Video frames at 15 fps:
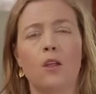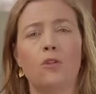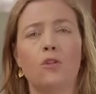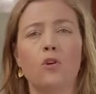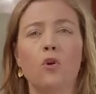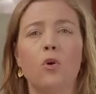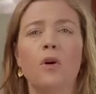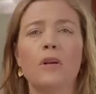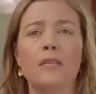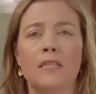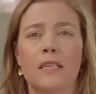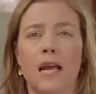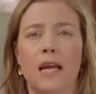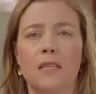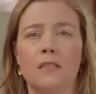The court
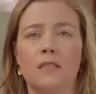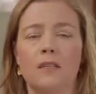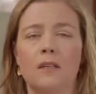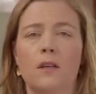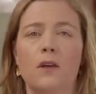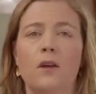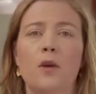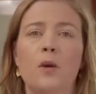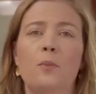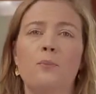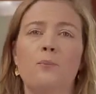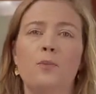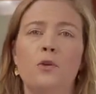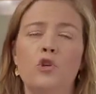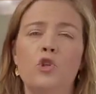says,
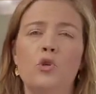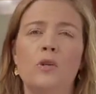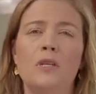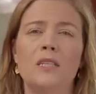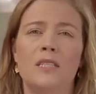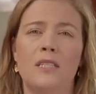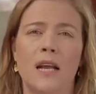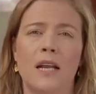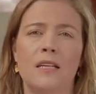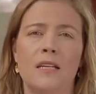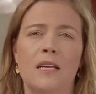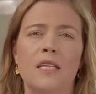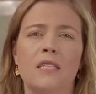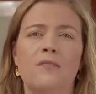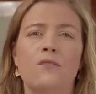mutual assent
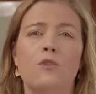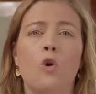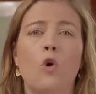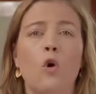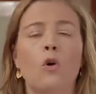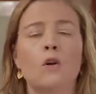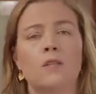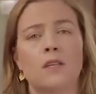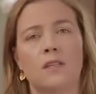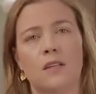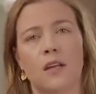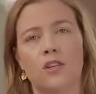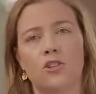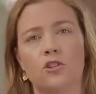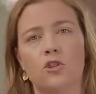is of course
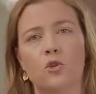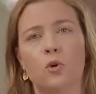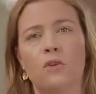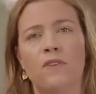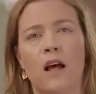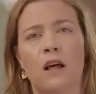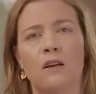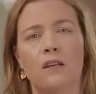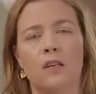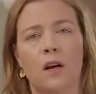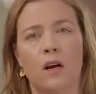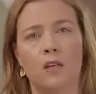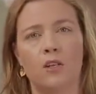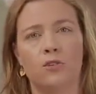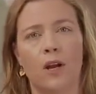essential to a valid
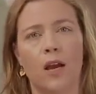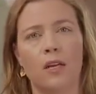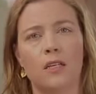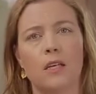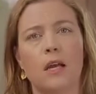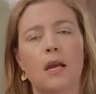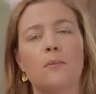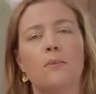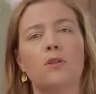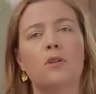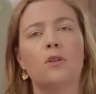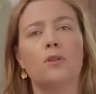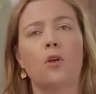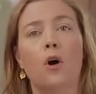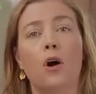contract, but
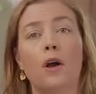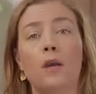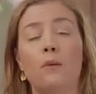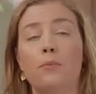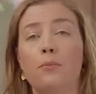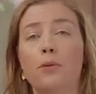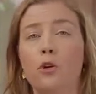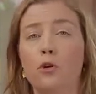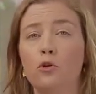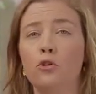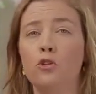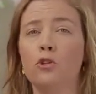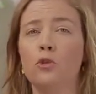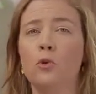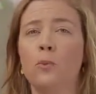the law
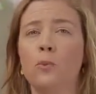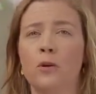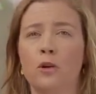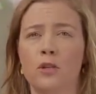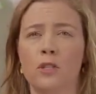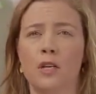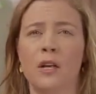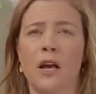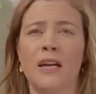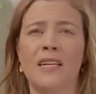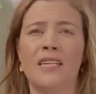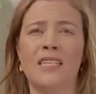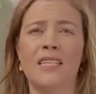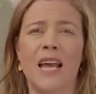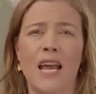imputes to a person an
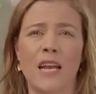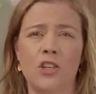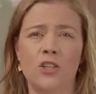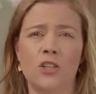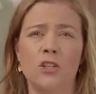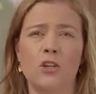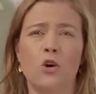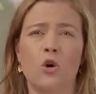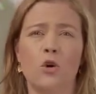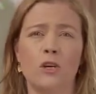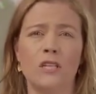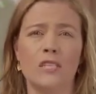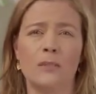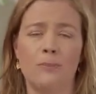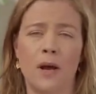intention
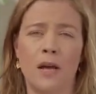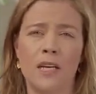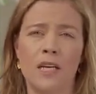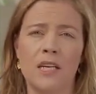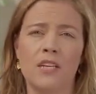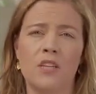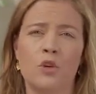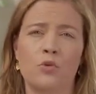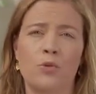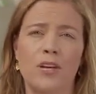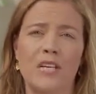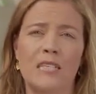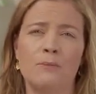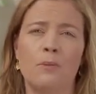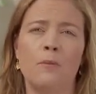corresponding to the
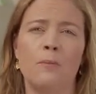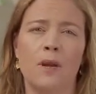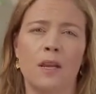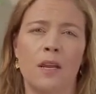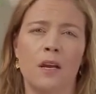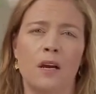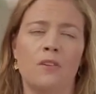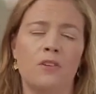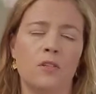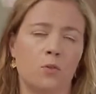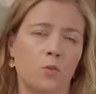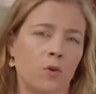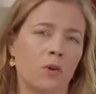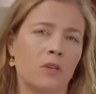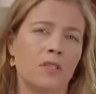reasonable meaning of his
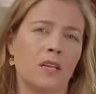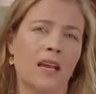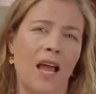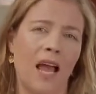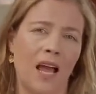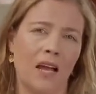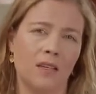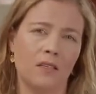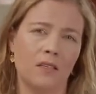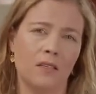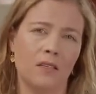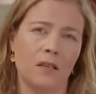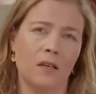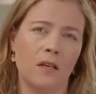words and acts.